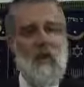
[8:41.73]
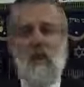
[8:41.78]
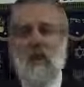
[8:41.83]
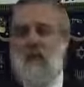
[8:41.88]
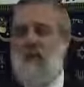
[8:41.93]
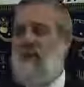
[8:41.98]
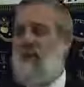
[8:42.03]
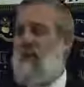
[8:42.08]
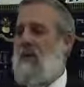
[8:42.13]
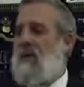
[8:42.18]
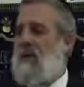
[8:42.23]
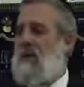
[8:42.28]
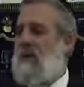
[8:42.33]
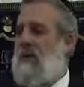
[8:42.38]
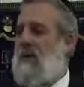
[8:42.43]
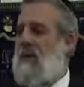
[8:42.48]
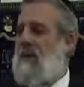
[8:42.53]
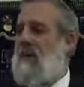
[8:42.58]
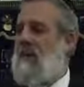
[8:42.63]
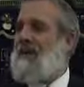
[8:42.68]
and we're going to
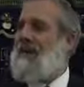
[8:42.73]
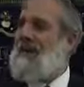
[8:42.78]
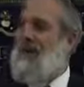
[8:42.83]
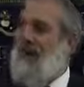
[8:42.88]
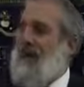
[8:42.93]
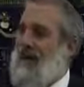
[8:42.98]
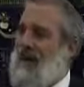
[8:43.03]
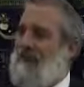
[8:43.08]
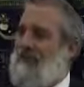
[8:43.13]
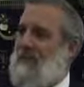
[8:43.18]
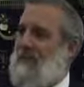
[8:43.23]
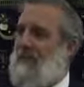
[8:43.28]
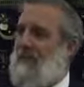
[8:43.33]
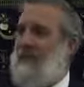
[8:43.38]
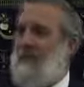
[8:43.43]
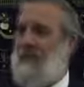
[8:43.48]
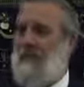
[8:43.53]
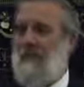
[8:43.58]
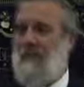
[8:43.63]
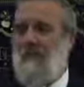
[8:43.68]
speak about the
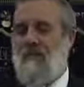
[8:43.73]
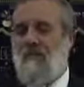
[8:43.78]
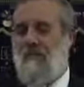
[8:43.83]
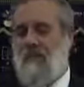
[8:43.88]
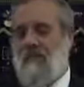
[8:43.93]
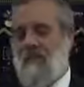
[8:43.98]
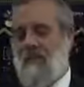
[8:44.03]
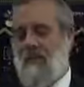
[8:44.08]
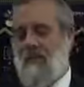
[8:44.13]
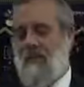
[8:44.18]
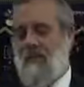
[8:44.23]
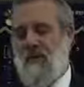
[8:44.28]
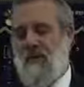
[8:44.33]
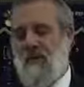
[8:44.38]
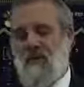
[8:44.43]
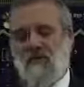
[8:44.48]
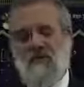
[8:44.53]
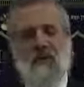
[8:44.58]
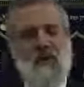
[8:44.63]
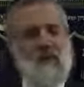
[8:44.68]
opposite of
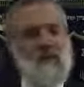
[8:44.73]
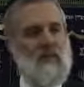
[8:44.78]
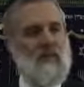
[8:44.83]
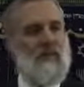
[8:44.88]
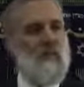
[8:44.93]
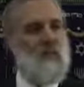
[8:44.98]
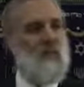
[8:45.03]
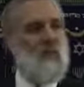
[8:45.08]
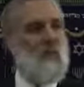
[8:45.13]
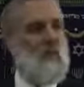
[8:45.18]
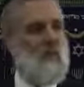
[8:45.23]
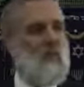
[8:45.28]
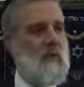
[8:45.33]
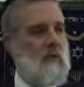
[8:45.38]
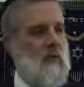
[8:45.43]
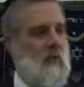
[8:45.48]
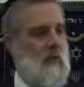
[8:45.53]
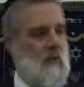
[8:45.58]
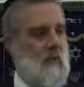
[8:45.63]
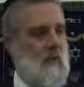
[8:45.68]
of Achzariut or the
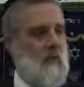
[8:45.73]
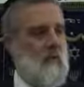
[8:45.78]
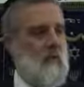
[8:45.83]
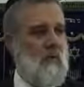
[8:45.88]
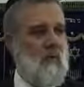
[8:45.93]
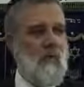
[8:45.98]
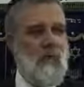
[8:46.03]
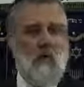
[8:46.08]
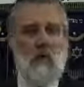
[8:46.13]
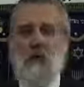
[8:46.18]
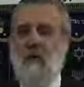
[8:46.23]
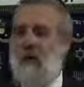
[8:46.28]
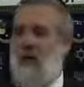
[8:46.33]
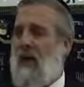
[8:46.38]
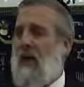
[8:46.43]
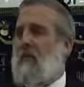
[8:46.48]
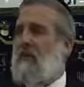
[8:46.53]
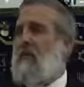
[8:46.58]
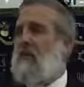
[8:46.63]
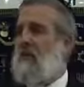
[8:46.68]
tikkun on
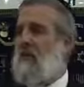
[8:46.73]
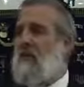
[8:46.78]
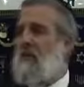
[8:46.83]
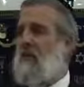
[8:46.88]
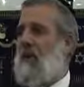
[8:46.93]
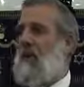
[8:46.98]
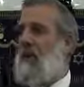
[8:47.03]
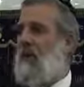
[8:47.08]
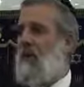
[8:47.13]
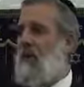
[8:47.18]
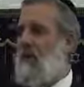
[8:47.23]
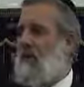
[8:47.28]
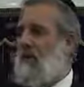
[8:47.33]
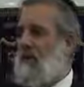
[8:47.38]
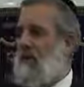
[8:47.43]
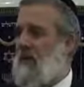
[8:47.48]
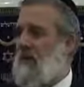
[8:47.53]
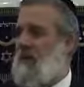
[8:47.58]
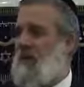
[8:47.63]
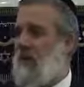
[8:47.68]
how to repair or how to
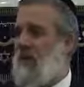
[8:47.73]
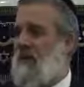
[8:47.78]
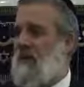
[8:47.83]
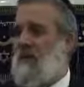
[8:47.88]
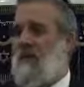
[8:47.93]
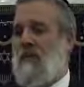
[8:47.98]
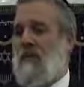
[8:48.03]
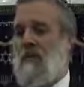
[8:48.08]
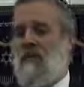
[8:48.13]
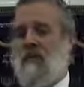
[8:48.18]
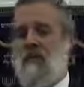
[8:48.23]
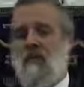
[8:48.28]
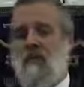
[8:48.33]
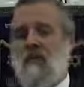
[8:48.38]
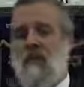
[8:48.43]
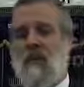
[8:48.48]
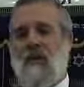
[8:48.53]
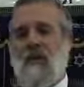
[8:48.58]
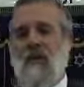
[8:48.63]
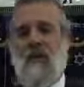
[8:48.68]
deal properly with
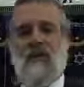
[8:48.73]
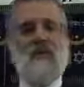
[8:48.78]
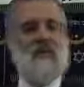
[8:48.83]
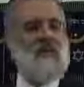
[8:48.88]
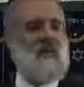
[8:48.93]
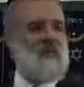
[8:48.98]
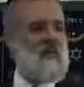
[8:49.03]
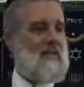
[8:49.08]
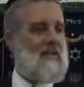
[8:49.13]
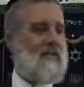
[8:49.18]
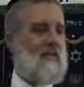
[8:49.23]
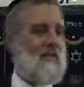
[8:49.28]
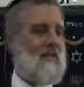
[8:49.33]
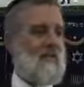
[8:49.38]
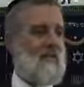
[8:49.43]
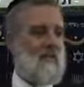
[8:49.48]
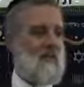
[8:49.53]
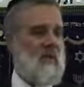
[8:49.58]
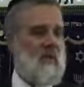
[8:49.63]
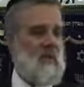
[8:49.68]
cruelty, and that is
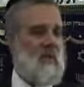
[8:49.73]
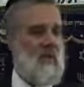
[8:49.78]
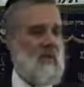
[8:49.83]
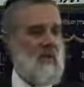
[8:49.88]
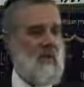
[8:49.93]
sensitivity.